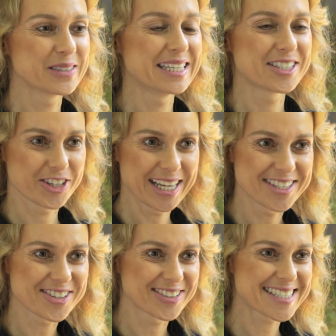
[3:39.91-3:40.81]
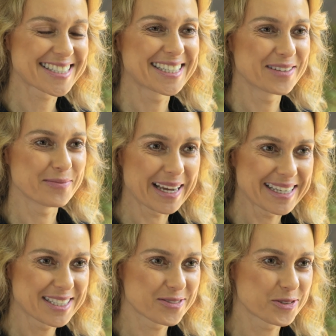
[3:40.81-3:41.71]
in interesting in
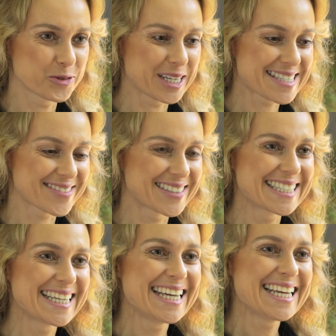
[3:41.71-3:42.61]
many different ways, right?